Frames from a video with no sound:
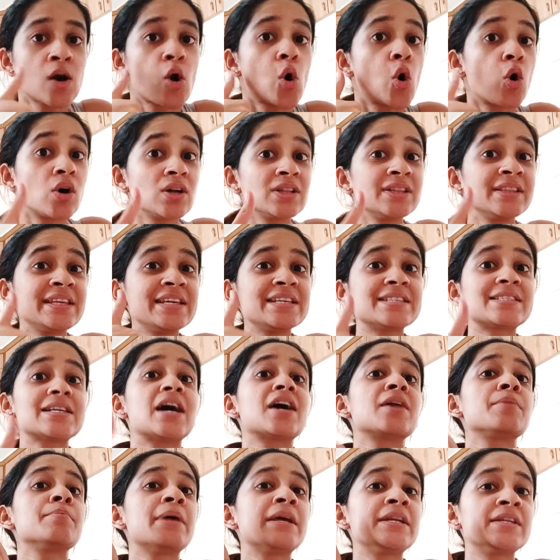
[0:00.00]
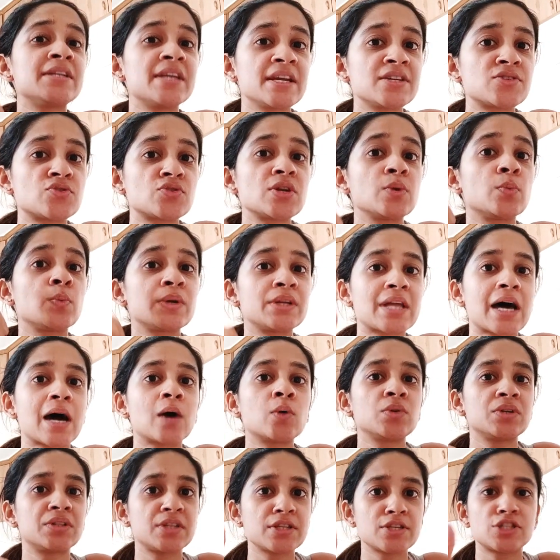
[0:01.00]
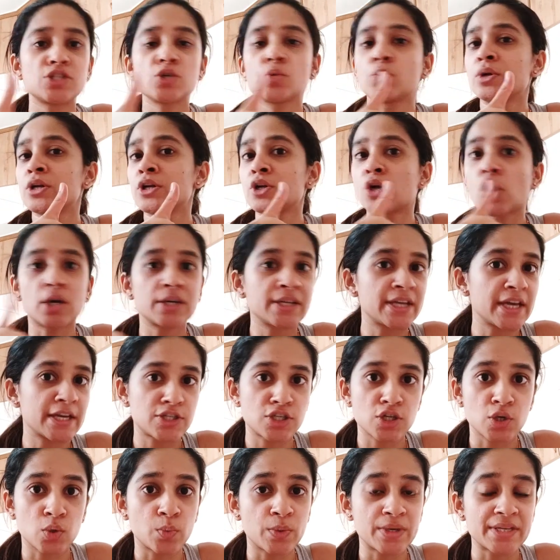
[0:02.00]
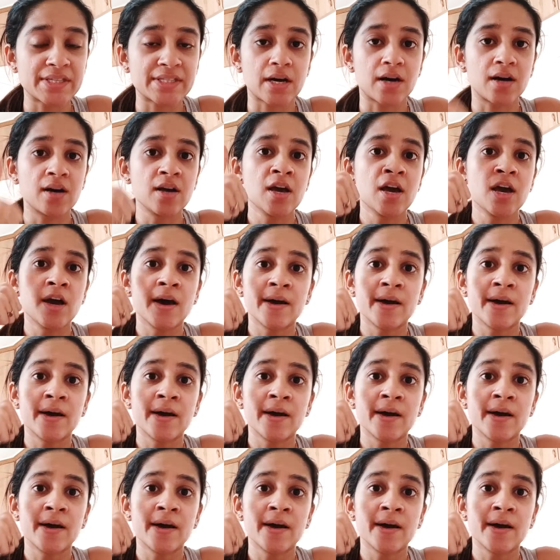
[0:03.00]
All these are mandatory. Without this, you will not get your visa.